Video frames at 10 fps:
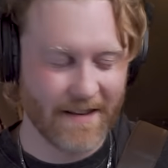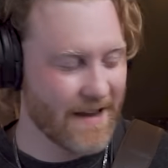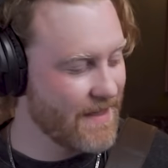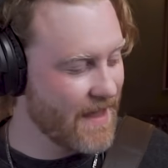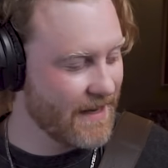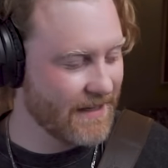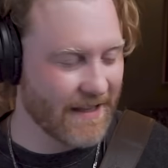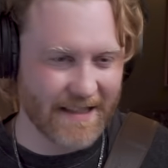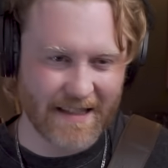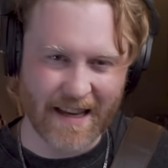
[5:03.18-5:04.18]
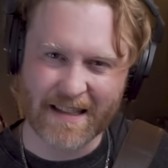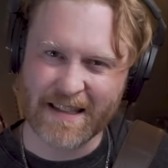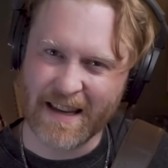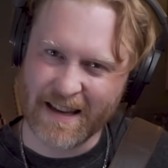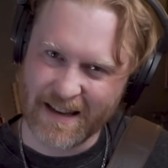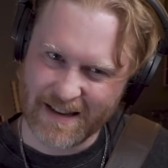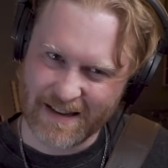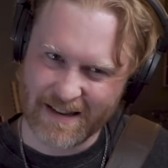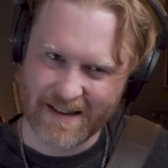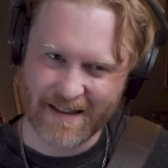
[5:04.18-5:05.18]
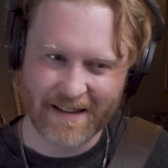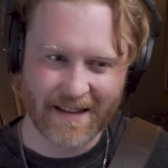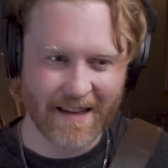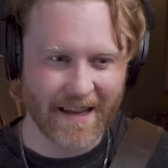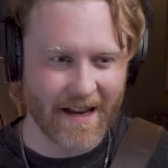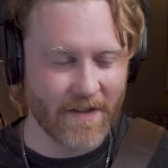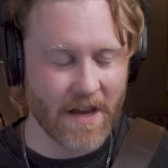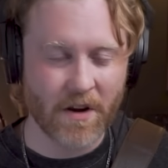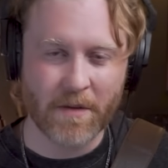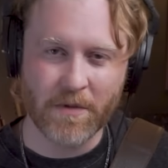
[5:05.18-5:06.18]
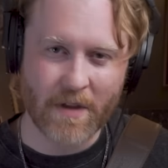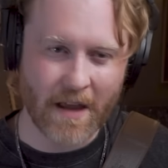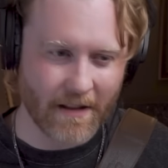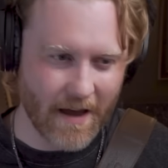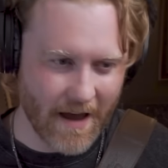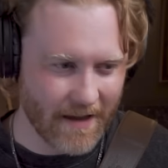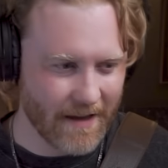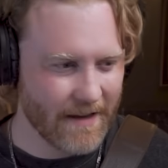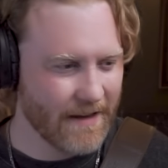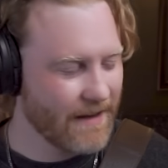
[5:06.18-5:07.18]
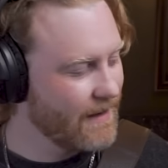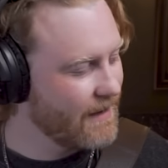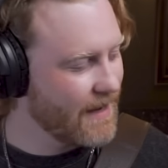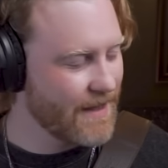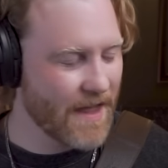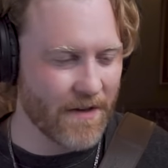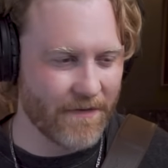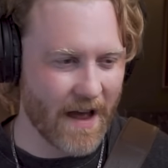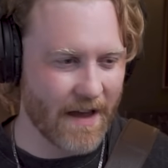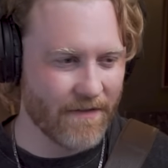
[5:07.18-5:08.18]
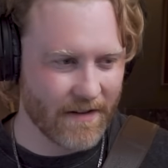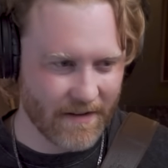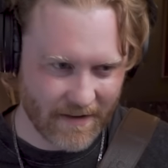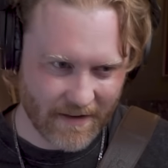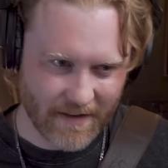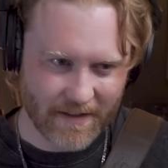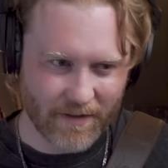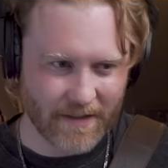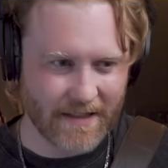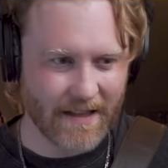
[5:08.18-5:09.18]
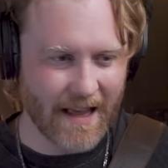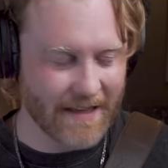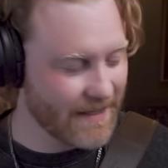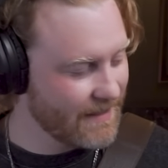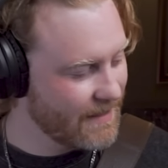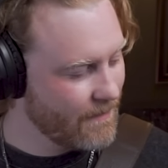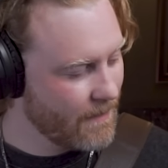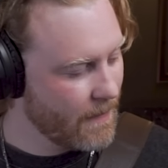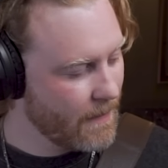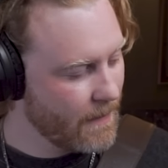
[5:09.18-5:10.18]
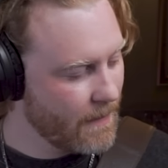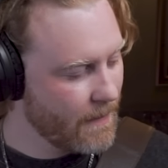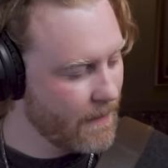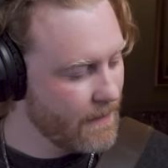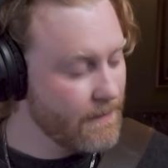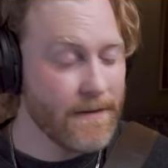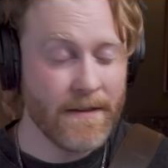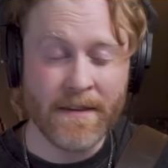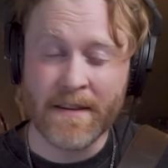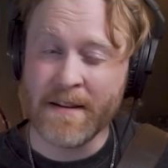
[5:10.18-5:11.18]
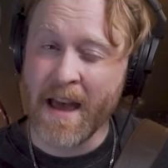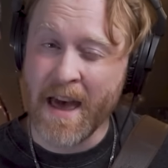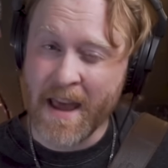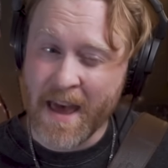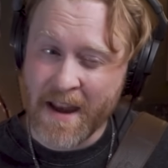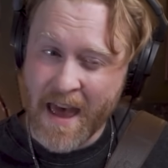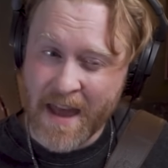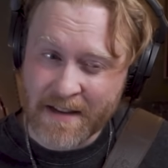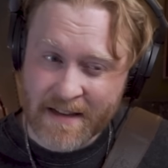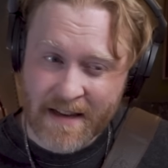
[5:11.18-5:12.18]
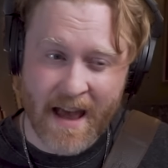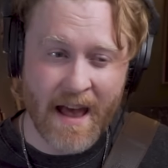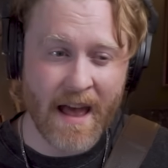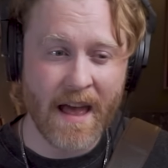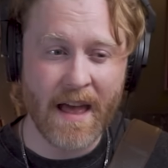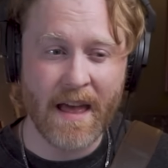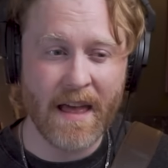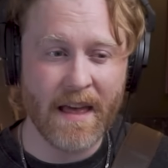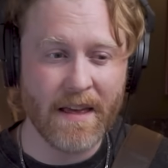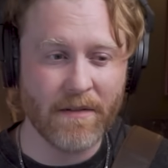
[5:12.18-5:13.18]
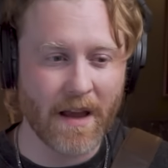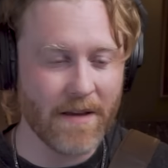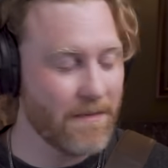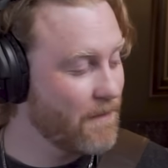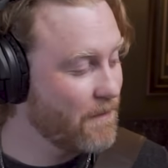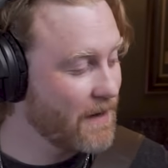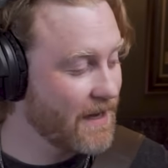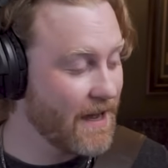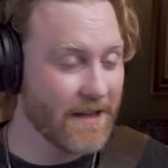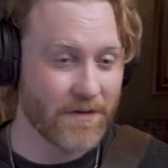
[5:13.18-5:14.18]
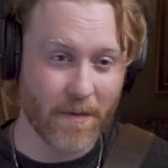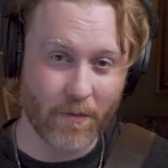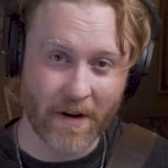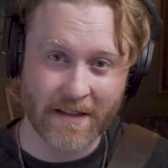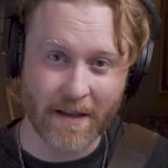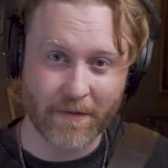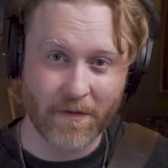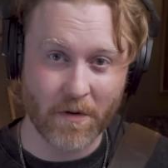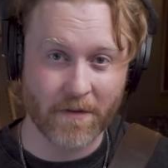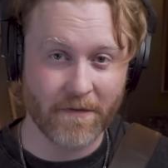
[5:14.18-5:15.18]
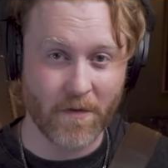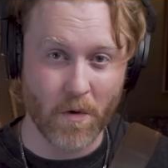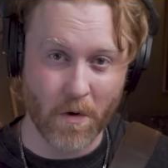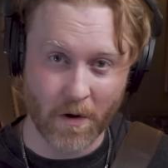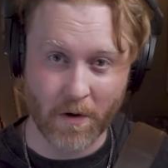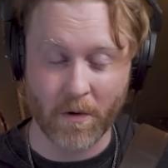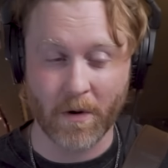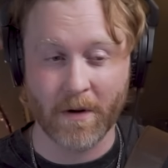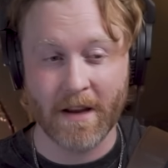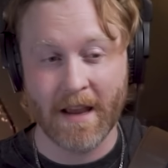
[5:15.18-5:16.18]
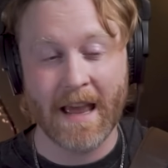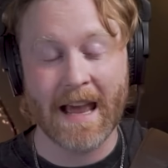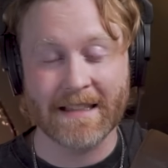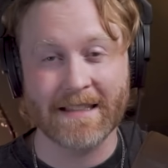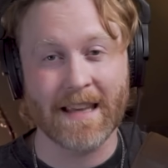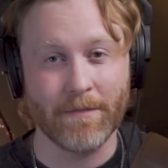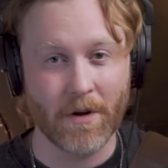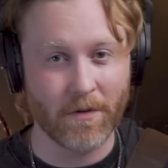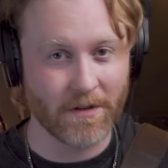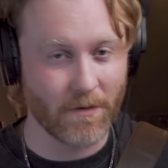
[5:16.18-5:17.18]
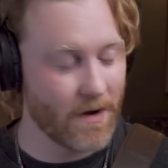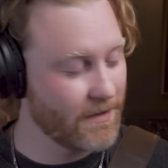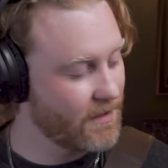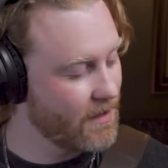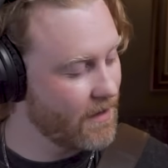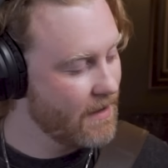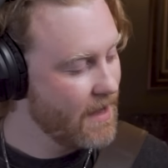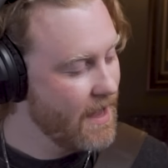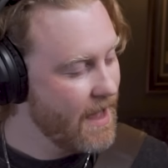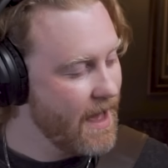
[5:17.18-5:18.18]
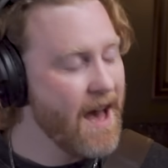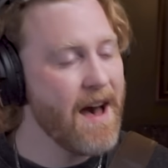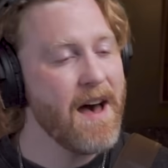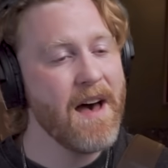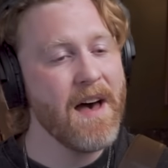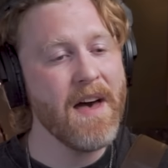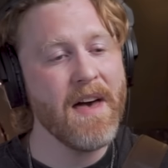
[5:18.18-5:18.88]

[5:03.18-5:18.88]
And then to the 6. And I hear him do that a lot. And then the 5. So it still has this na na na na, right? Because remember what I said before, the 4 chord has the same note as the 1. So you can go ah.